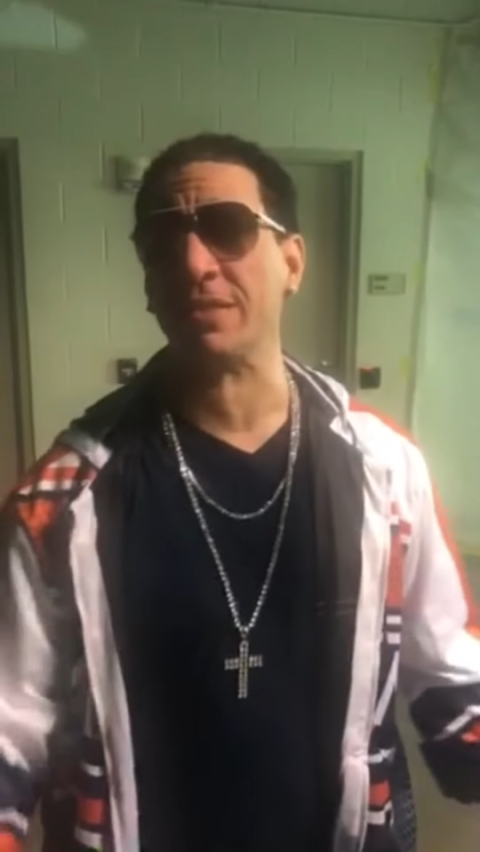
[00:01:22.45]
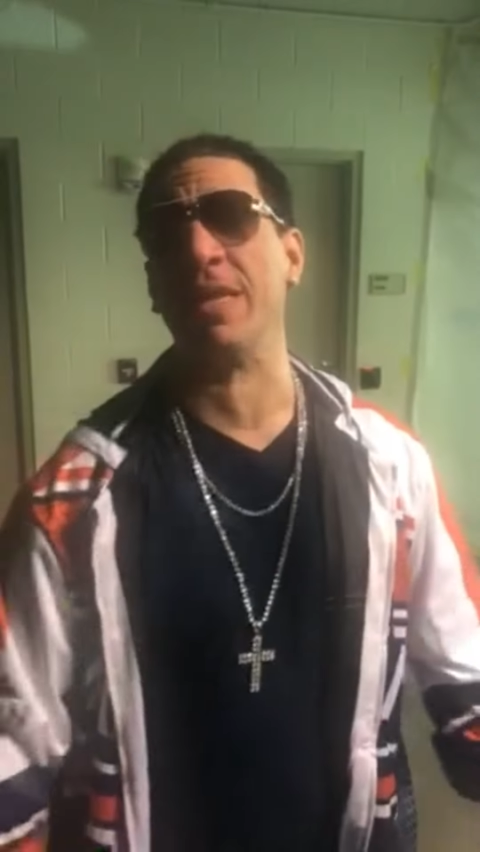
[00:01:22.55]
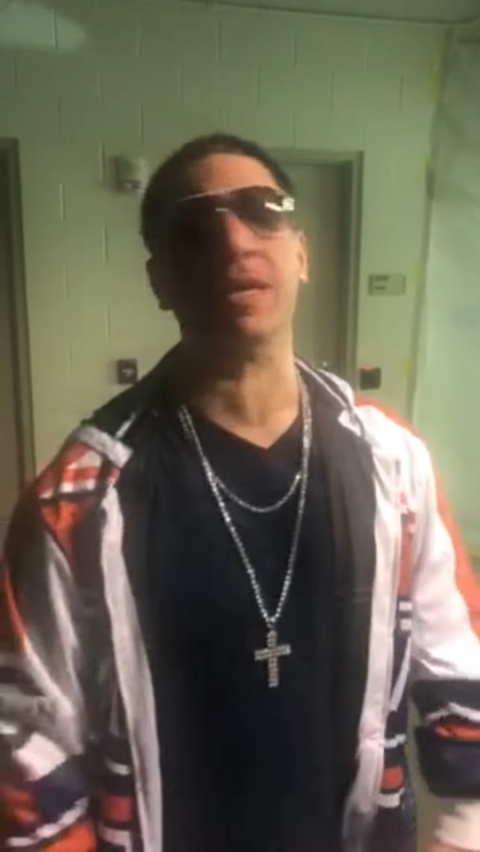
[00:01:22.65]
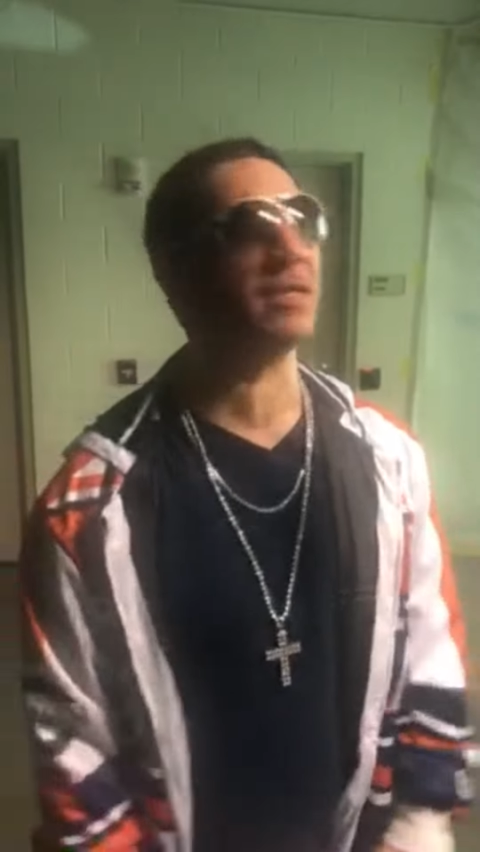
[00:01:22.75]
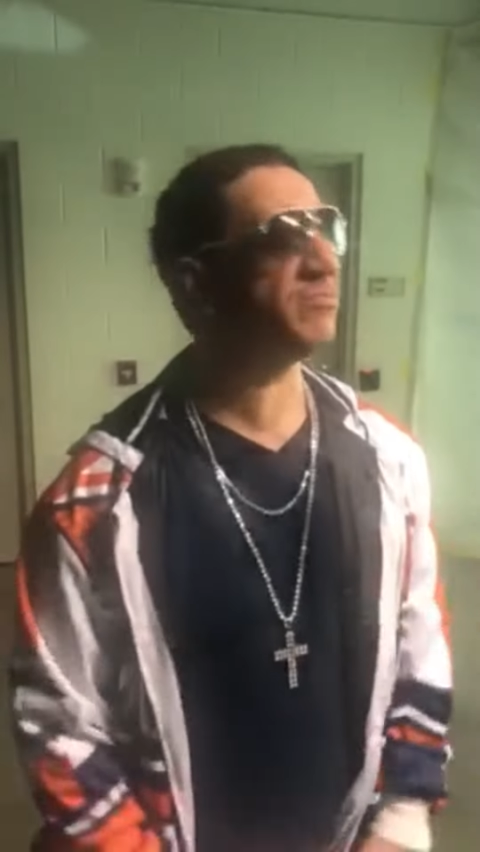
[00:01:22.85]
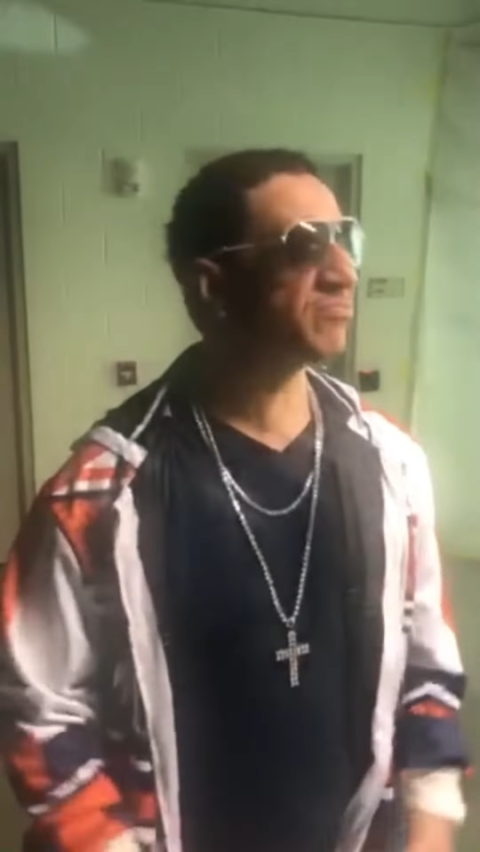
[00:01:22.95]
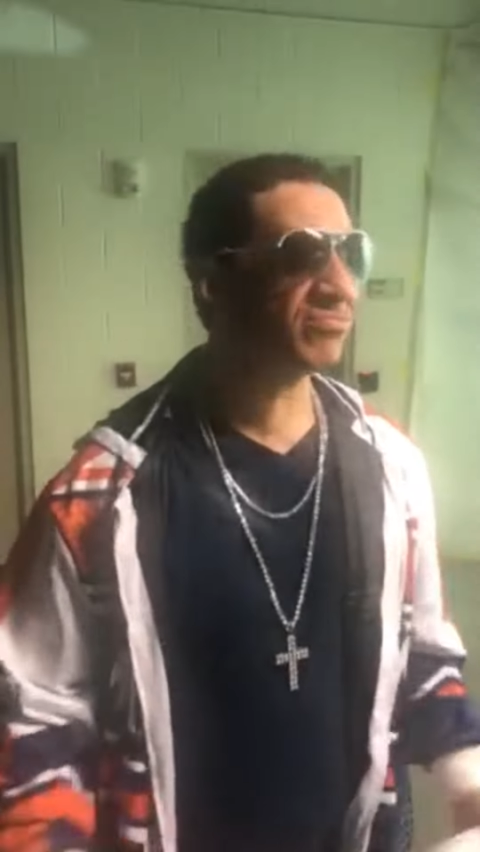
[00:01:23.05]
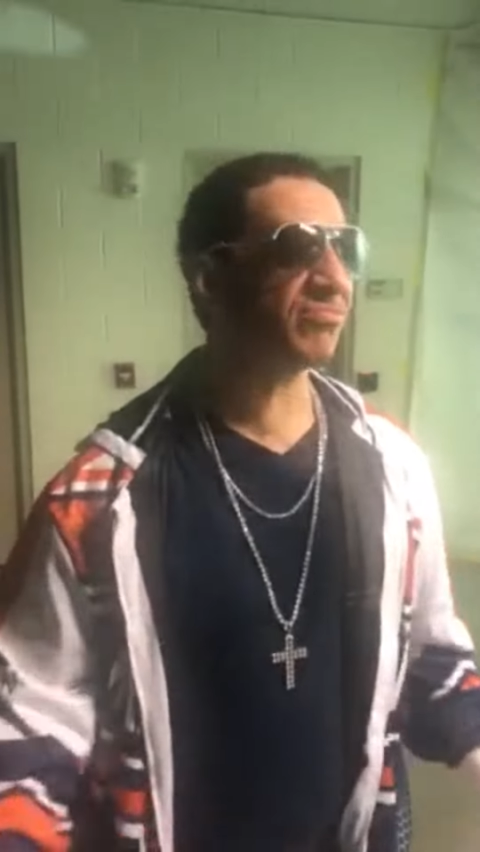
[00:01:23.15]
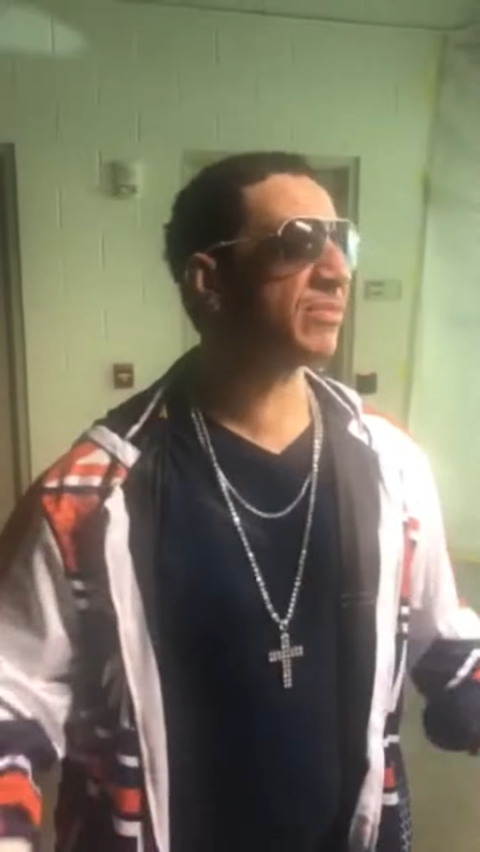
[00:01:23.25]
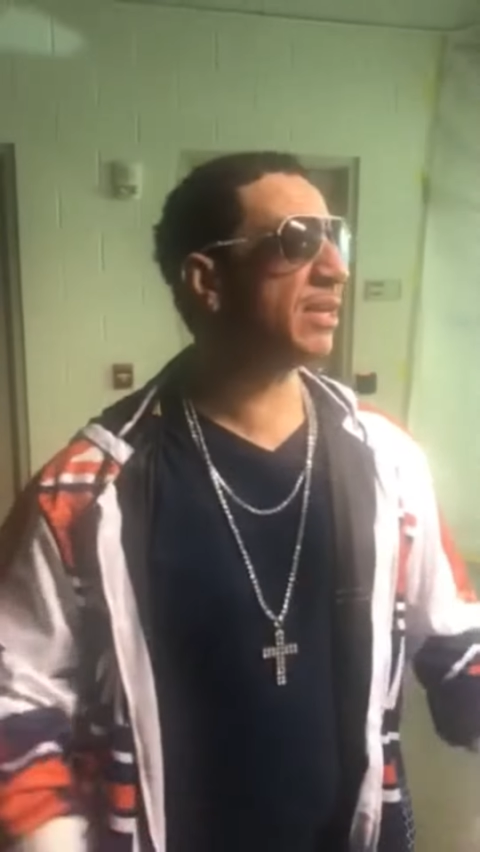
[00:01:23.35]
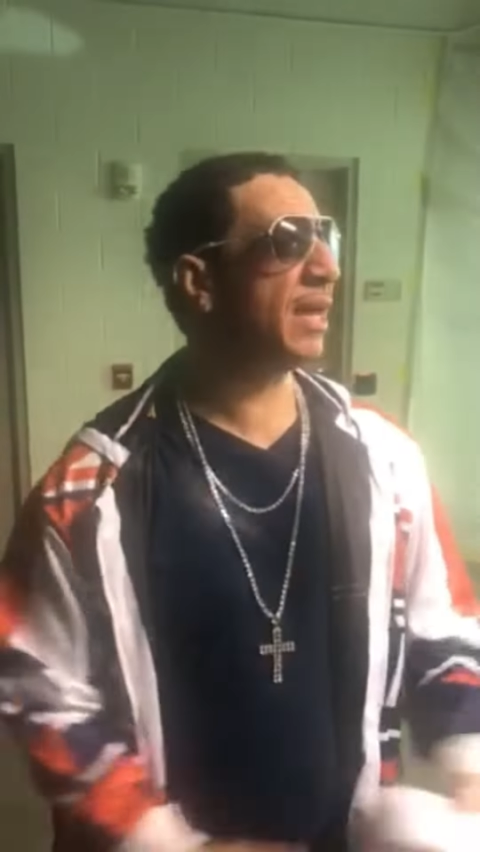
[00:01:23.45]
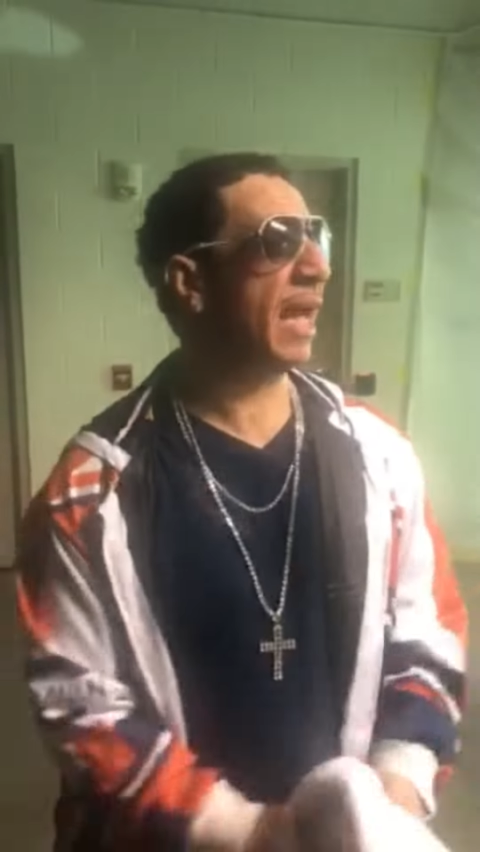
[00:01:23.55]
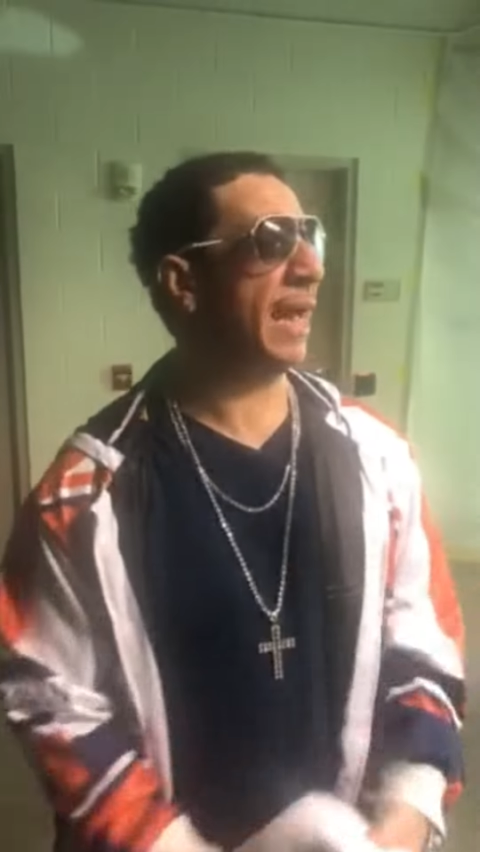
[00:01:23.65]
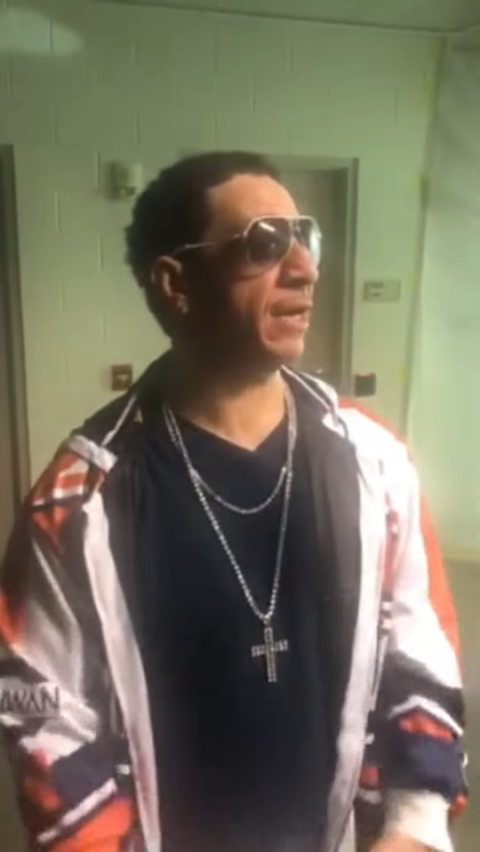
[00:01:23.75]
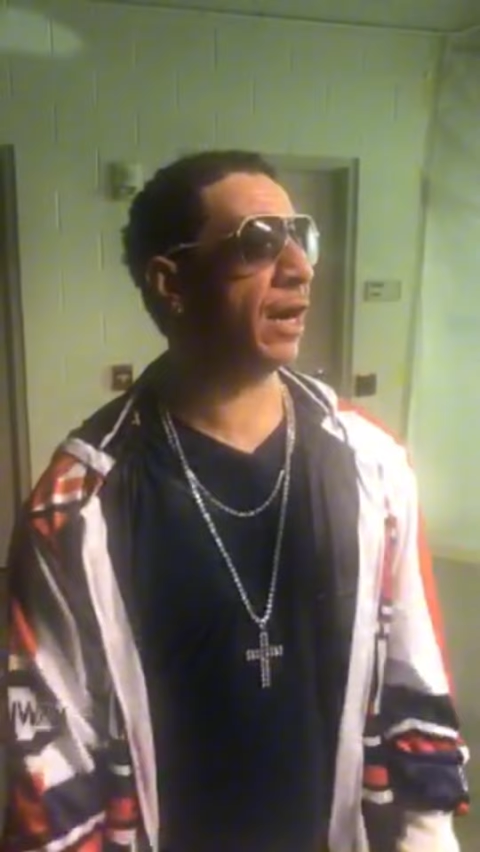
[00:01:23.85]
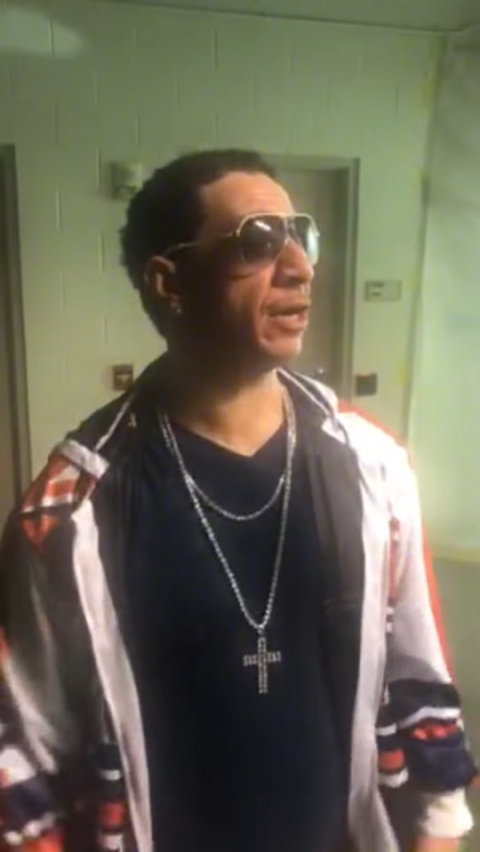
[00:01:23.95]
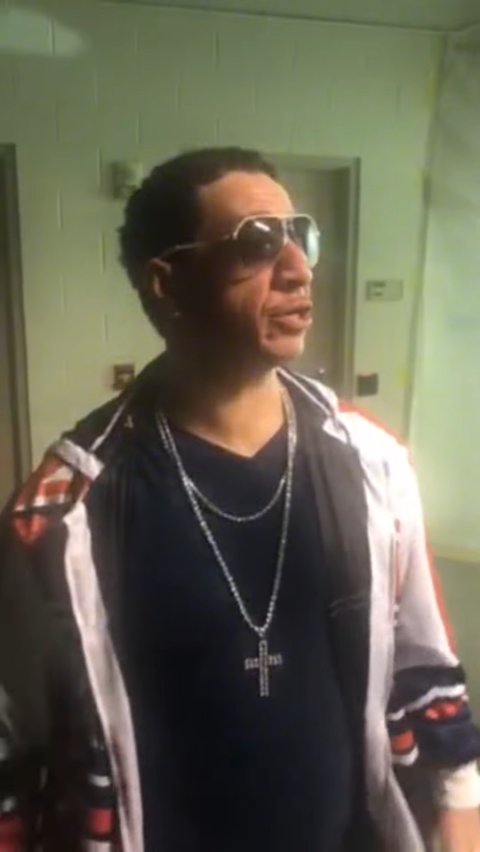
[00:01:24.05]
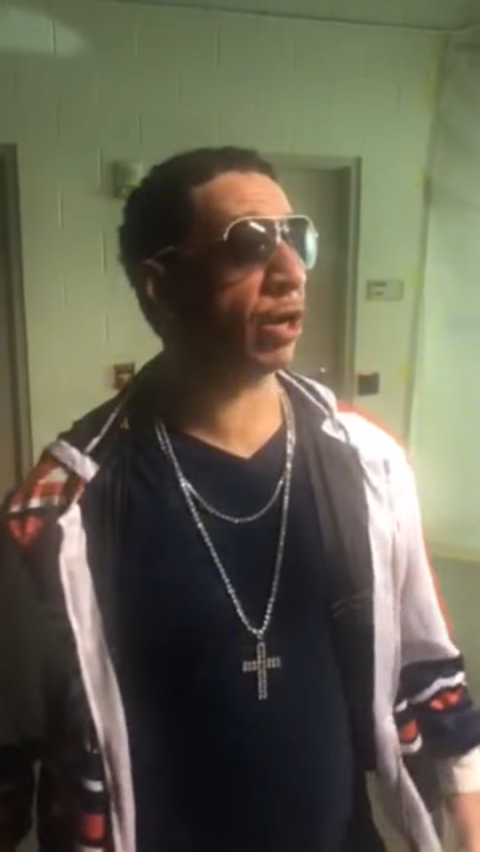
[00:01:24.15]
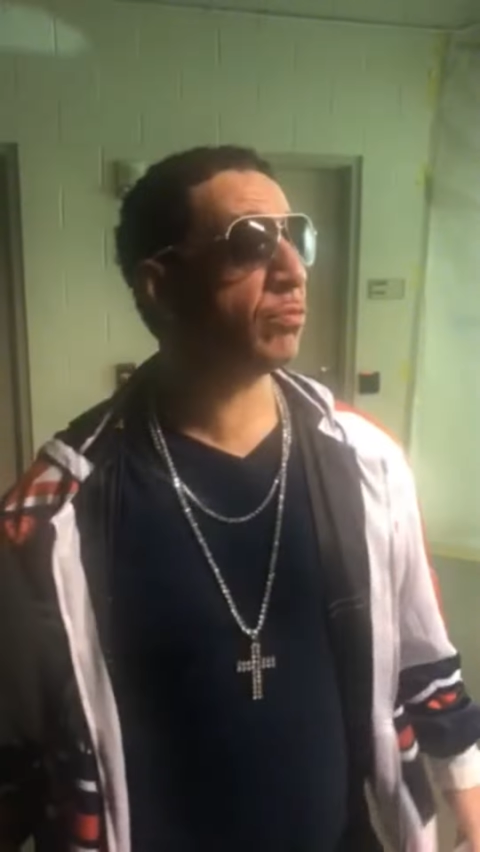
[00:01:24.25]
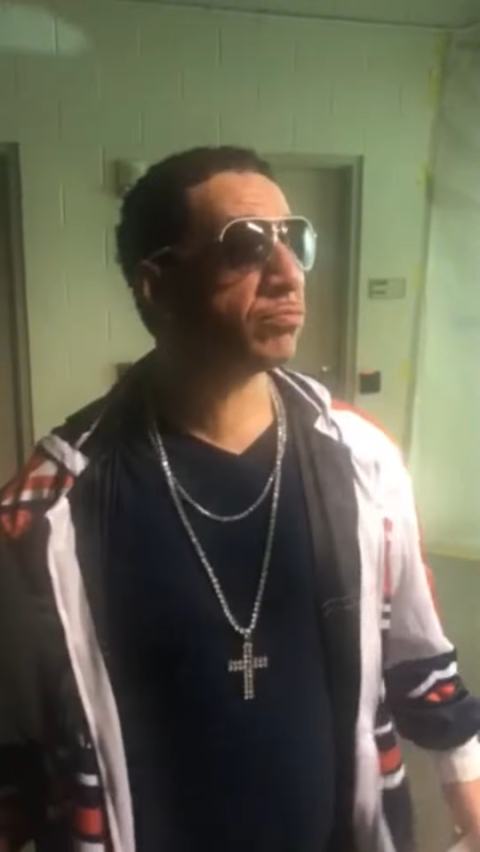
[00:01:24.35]
singer. And, you
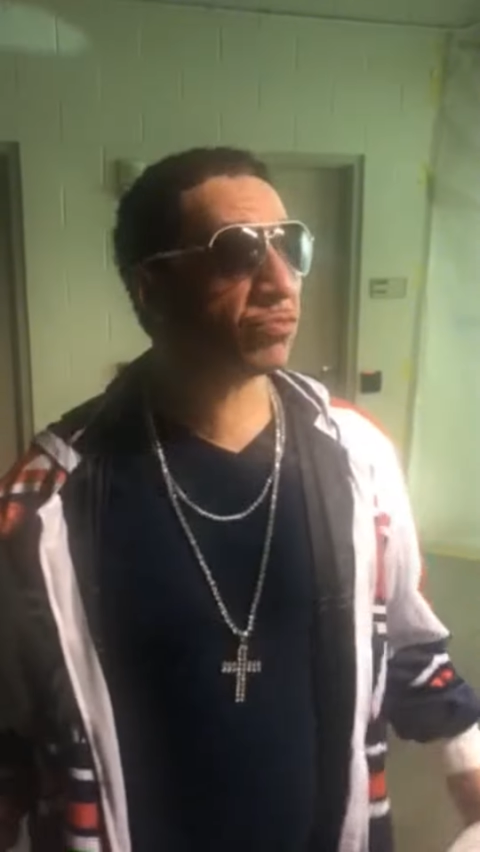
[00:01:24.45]
know,